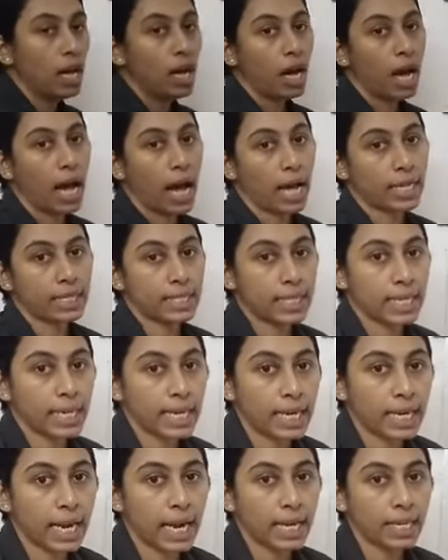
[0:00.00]

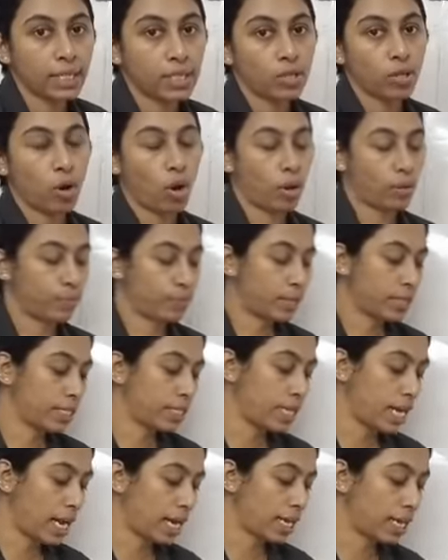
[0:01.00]
secant of the
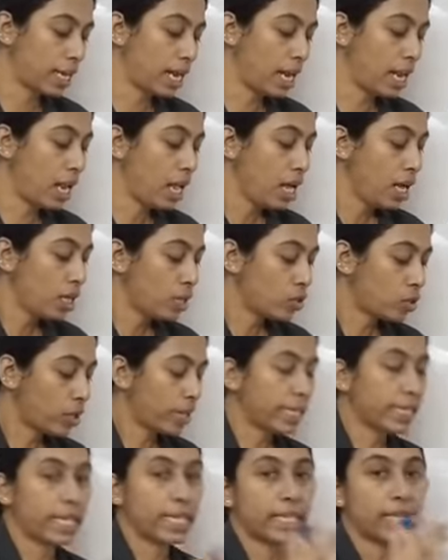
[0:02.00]
circle. So
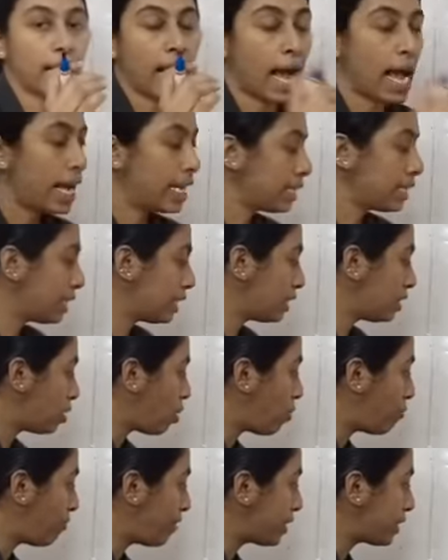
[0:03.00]
the tangent
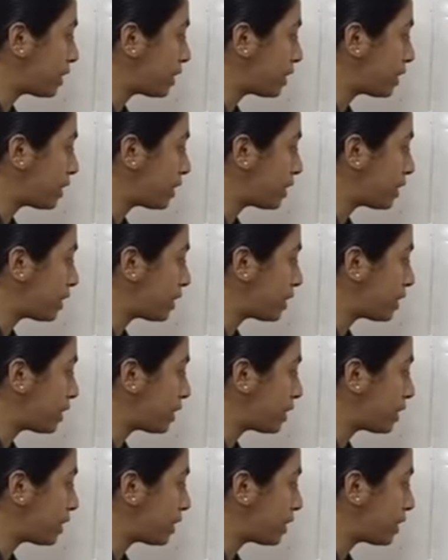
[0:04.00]
of a